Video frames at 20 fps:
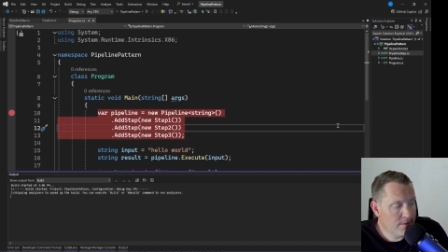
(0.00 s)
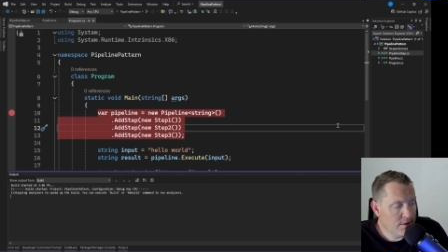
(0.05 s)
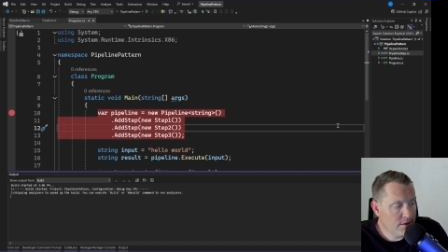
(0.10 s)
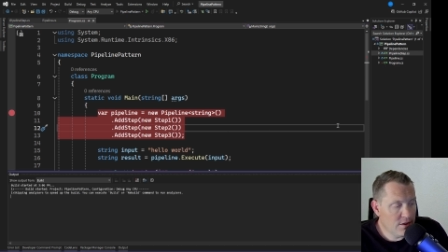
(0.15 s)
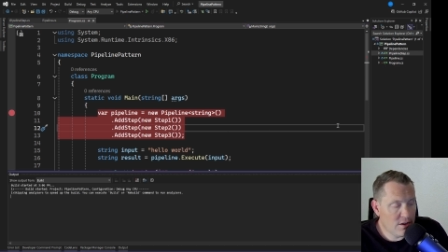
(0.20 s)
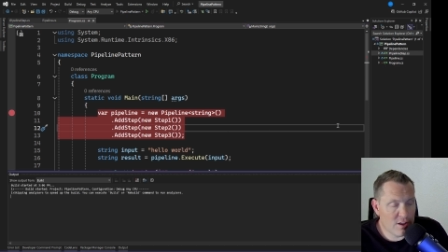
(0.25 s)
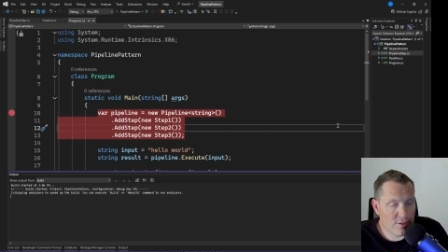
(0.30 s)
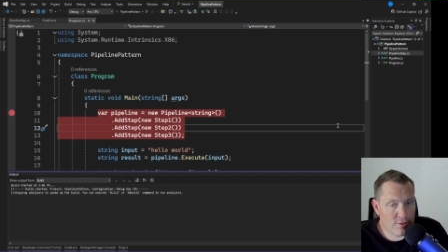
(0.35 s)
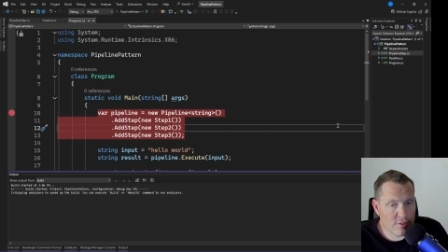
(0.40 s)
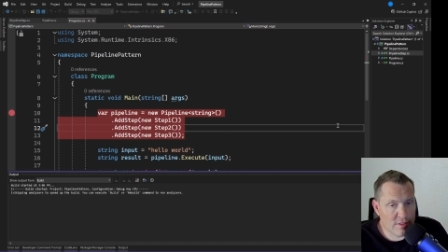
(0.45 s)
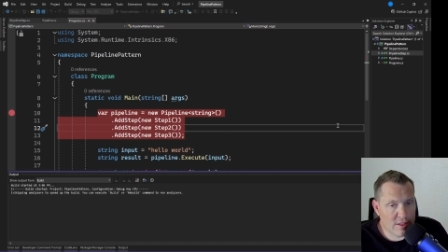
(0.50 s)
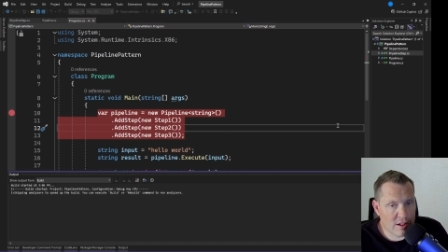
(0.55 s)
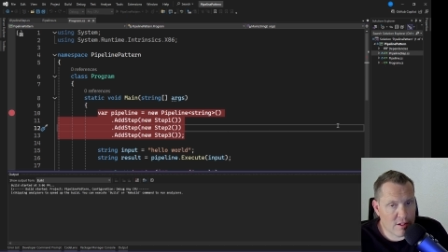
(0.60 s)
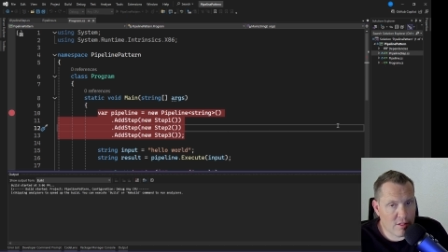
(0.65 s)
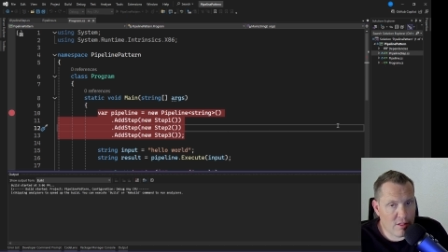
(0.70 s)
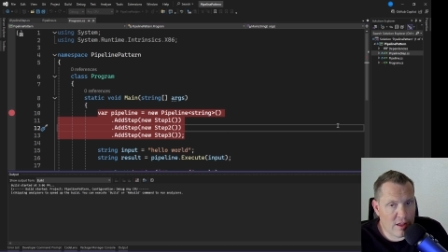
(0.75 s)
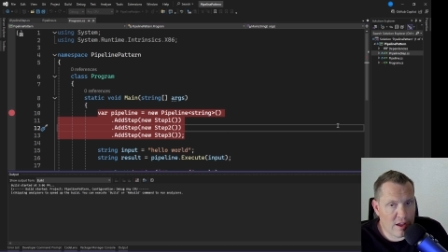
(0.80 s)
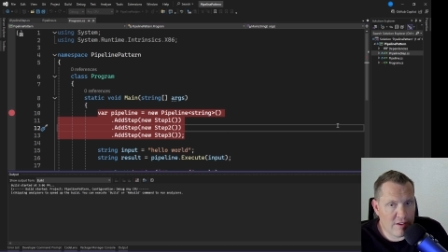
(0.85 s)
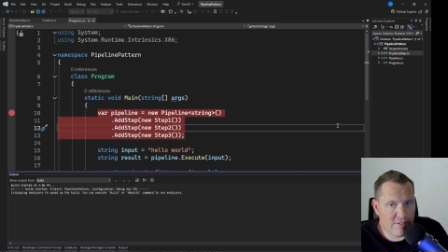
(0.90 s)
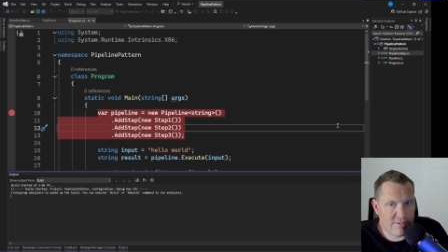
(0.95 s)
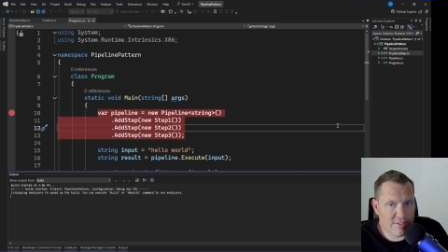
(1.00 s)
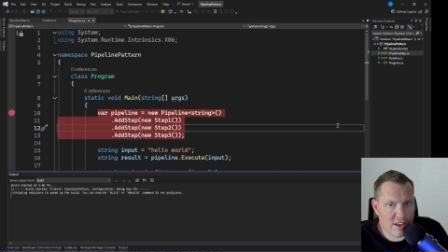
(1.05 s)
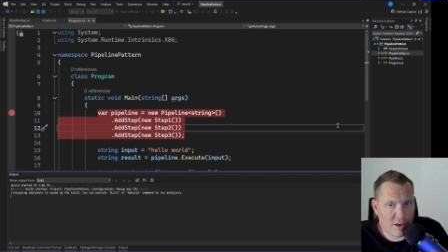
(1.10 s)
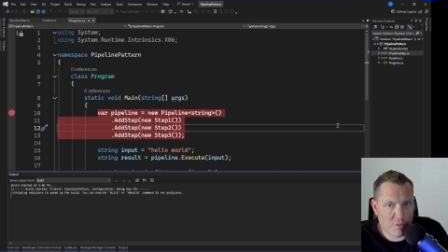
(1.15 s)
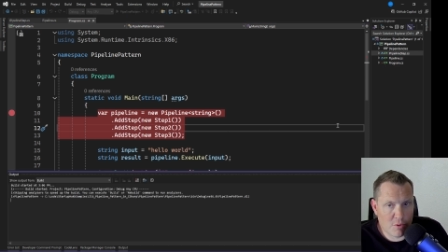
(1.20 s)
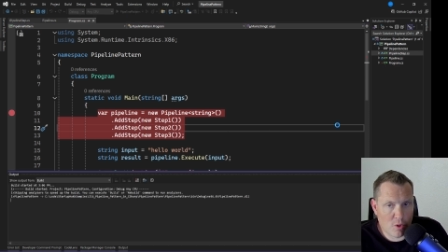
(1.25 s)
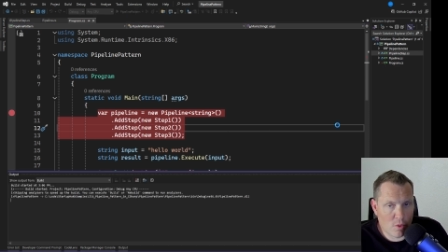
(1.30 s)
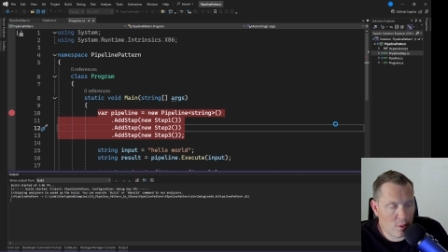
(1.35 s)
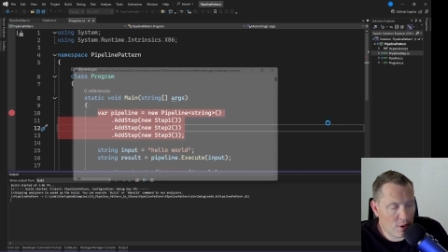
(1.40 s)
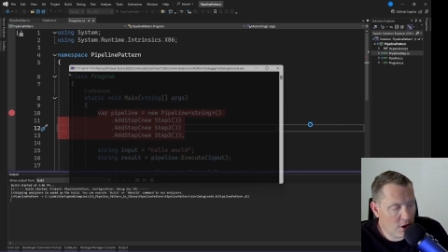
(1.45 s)
Nothing like a live
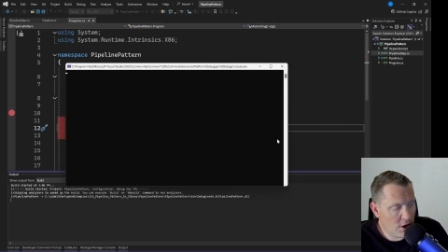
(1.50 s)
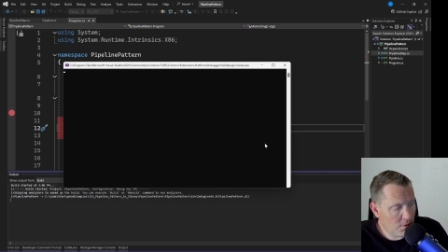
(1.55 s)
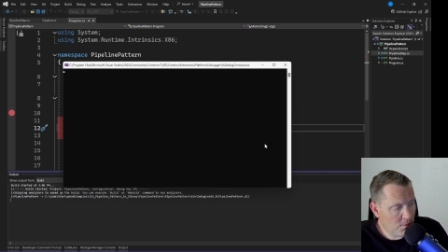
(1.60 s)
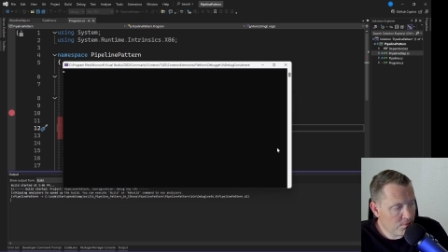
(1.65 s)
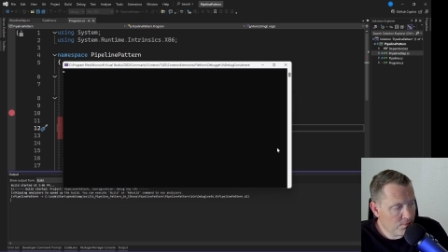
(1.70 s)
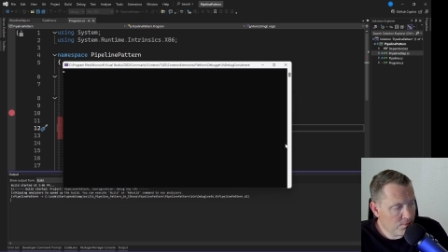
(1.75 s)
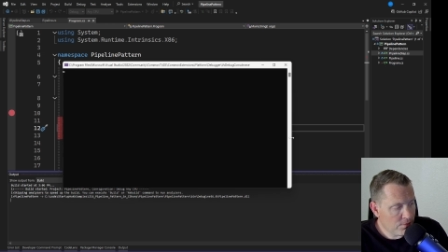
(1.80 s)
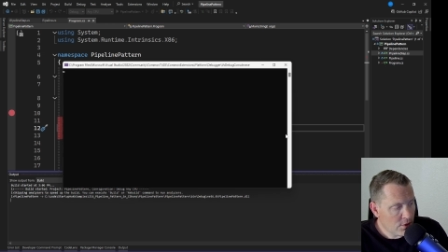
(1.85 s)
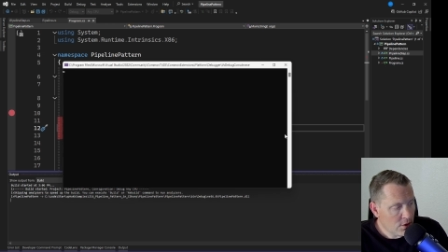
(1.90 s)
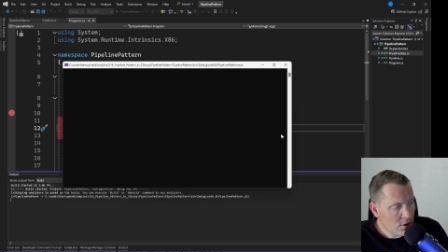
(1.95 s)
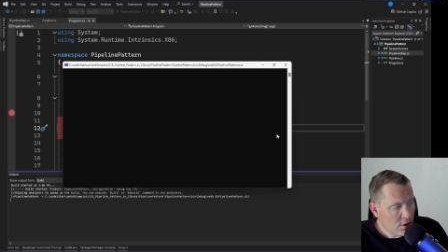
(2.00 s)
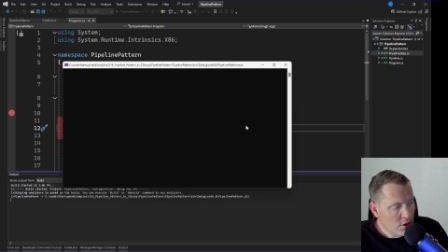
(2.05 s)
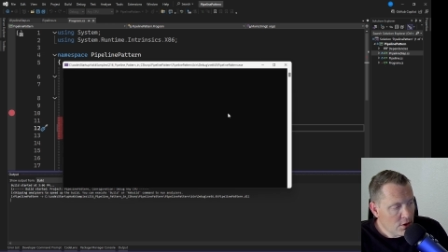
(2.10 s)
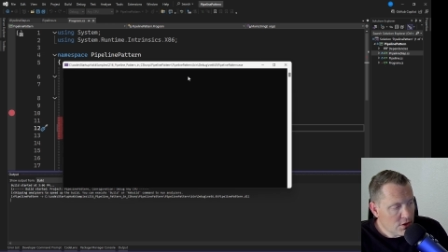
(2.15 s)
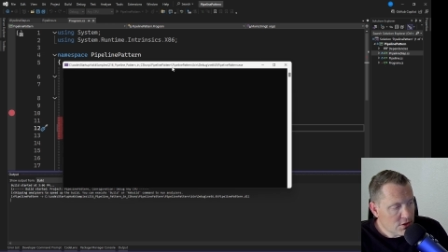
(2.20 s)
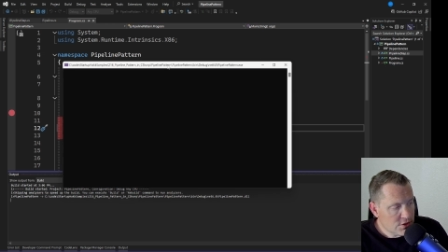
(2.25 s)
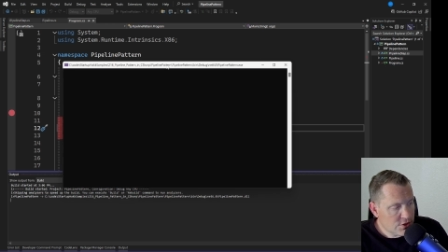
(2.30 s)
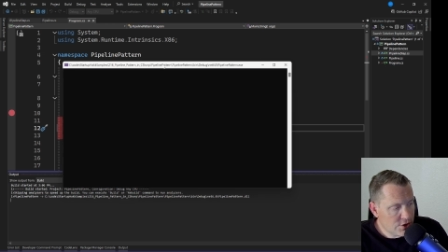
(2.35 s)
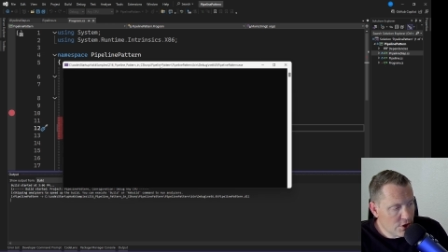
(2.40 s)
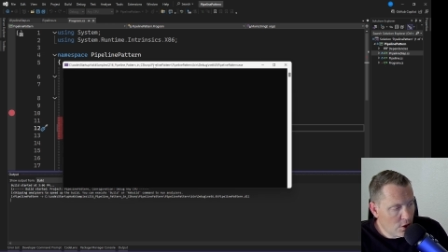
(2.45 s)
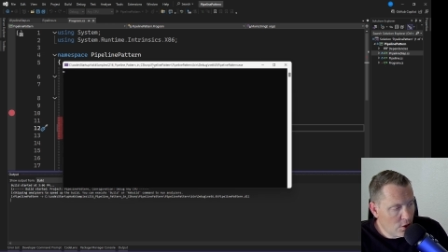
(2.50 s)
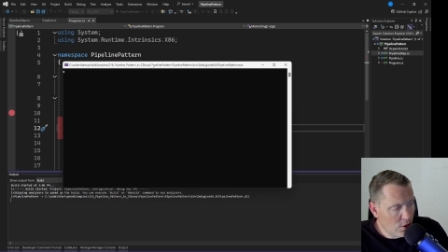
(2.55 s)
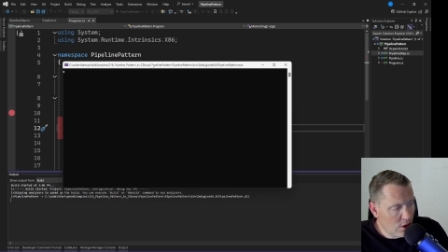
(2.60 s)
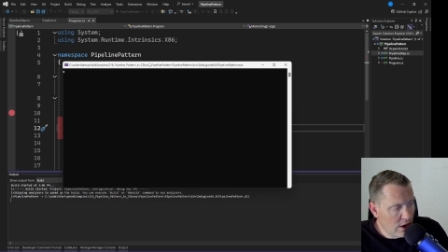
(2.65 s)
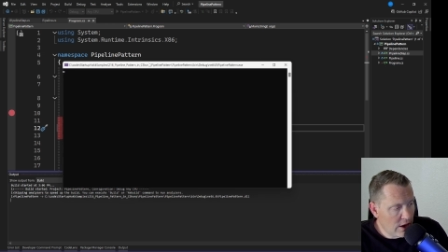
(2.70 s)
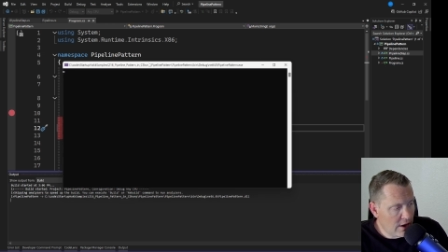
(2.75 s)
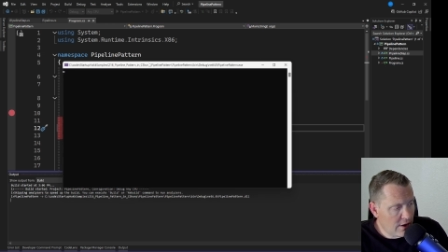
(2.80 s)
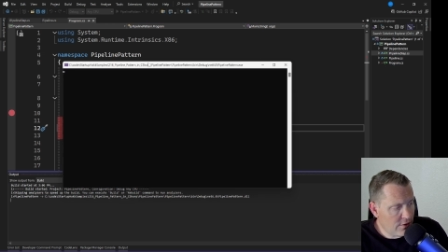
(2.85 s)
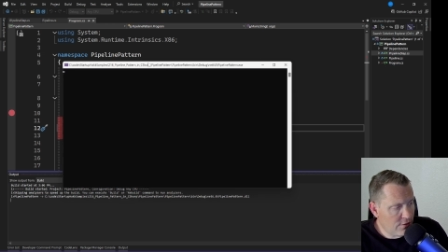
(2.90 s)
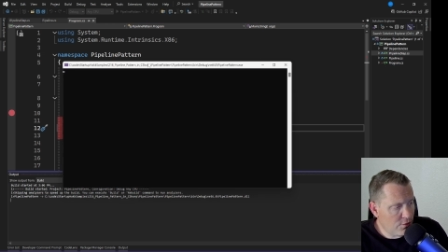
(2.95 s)
demo, right? So
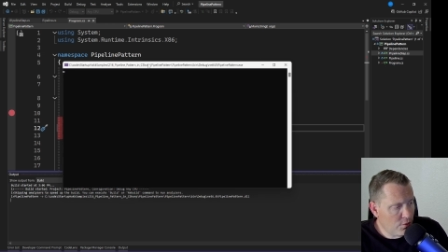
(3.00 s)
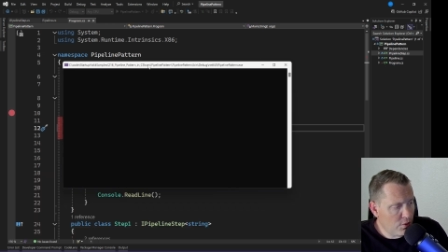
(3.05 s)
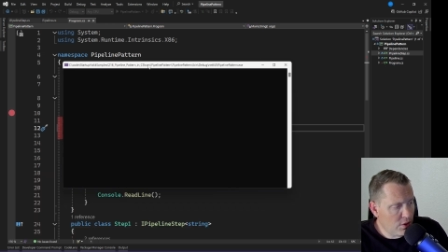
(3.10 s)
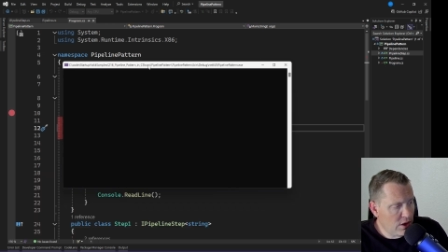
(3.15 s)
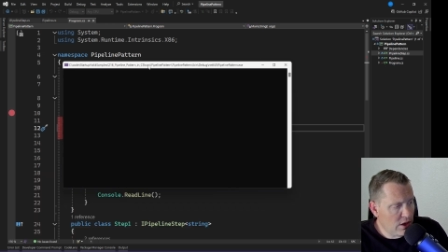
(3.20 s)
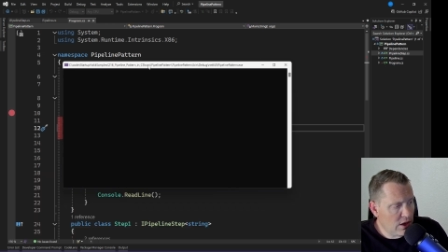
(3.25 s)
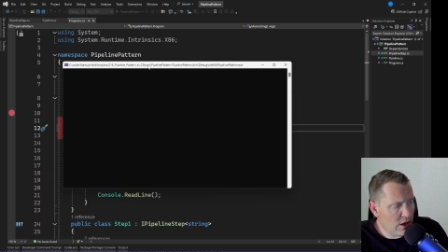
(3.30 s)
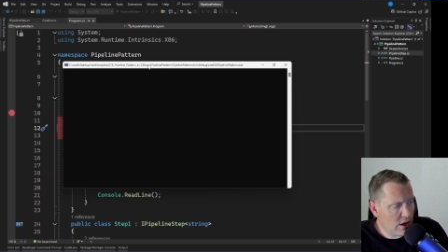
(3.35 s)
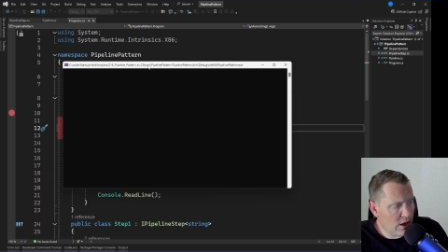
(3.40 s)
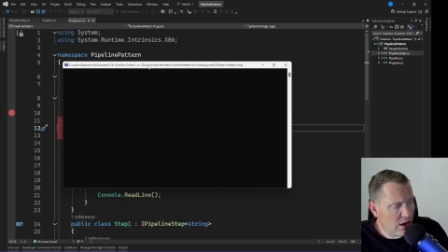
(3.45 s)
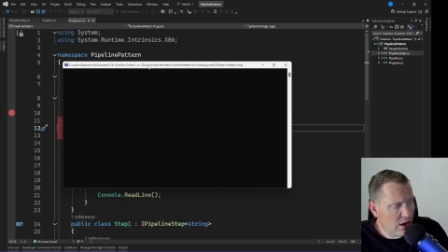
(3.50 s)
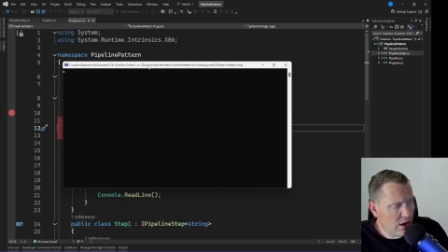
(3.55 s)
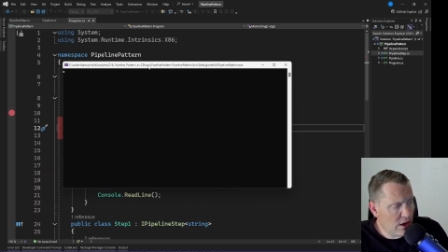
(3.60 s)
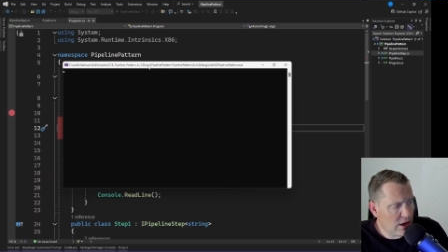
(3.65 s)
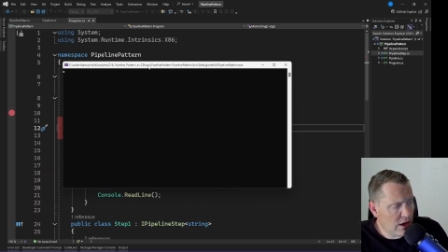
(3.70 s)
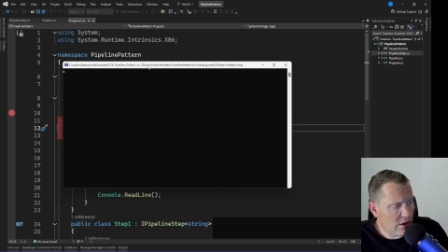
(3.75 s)
as, we, uh,